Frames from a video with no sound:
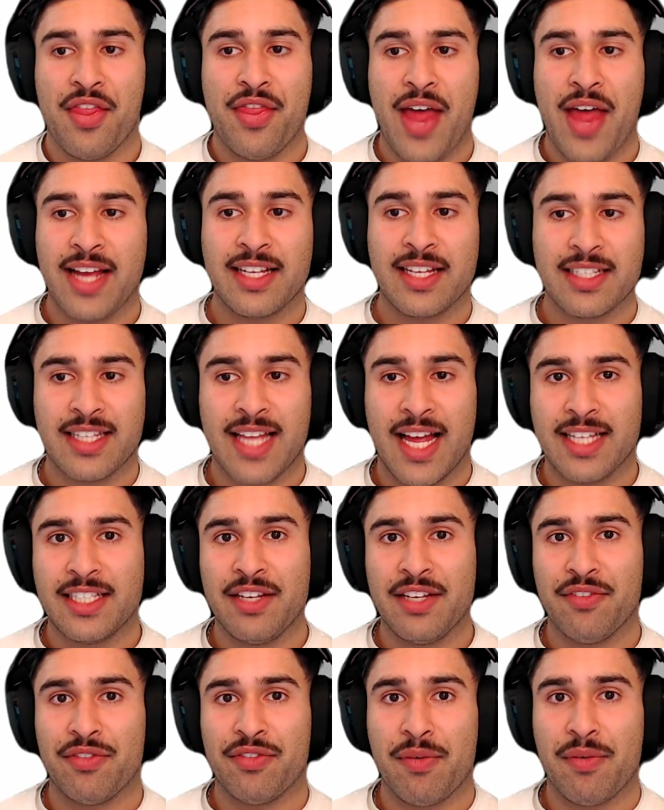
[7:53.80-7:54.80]

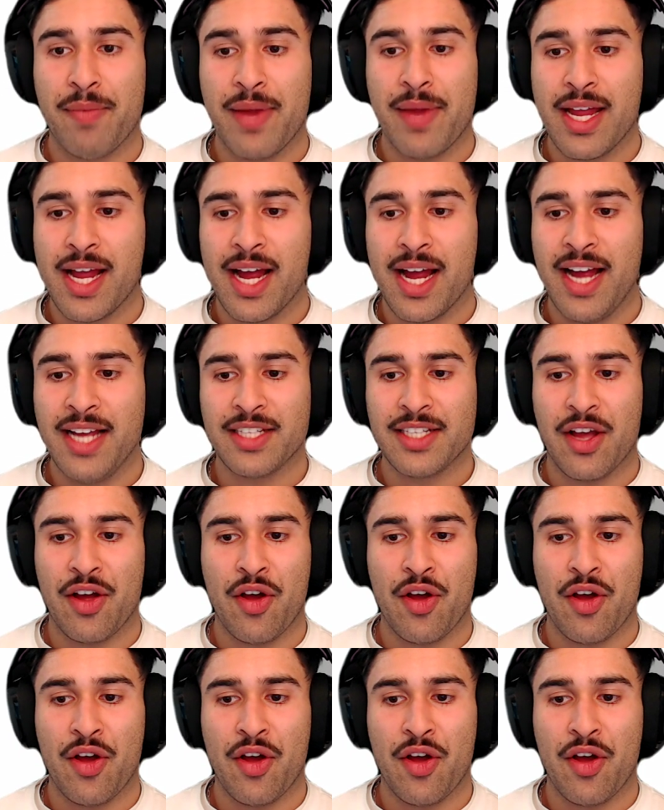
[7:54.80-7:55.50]
That's it from me, guys.